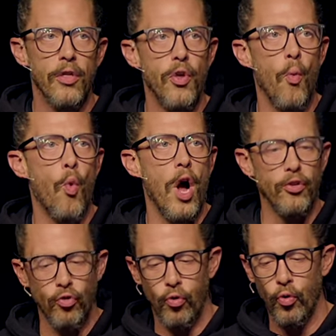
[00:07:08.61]
the
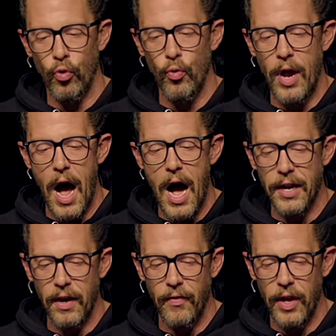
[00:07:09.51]
one true
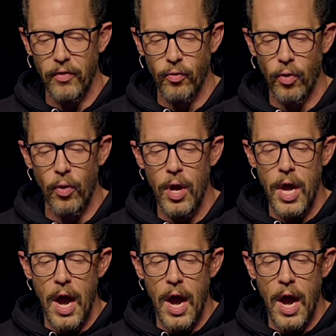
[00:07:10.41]
God of Israel,